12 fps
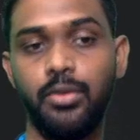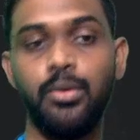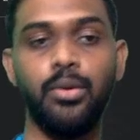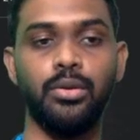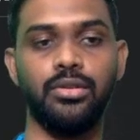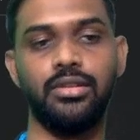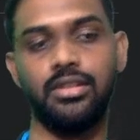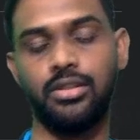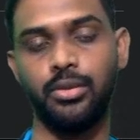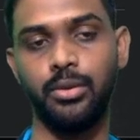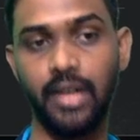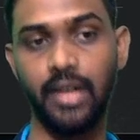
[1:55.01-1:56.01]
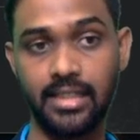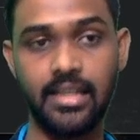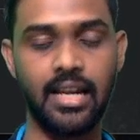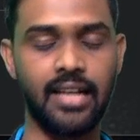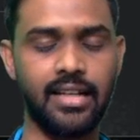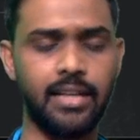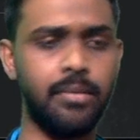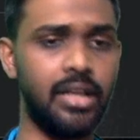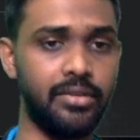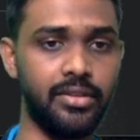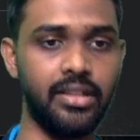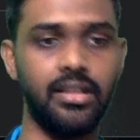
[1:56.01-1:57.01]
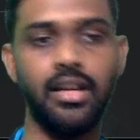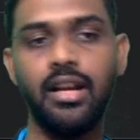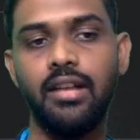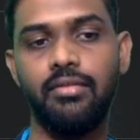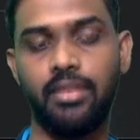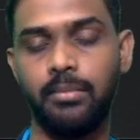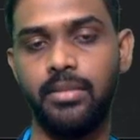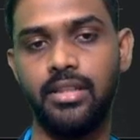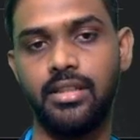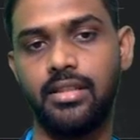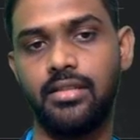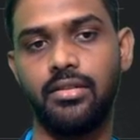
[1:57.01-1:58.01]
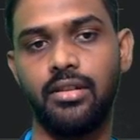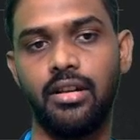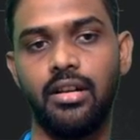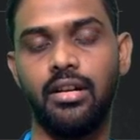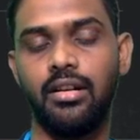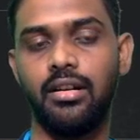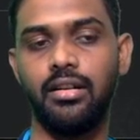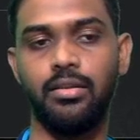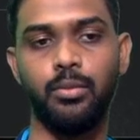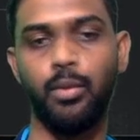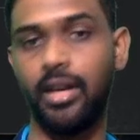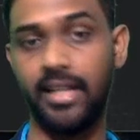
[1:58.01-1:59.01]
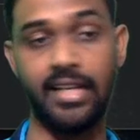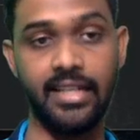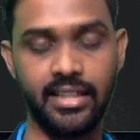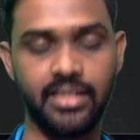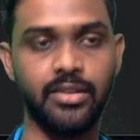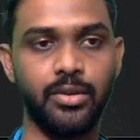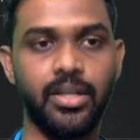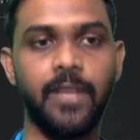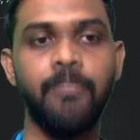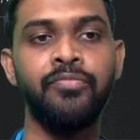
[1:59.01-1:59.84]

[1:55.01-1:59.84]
who knows so you guys can get benefit from this uh, while reading it okay.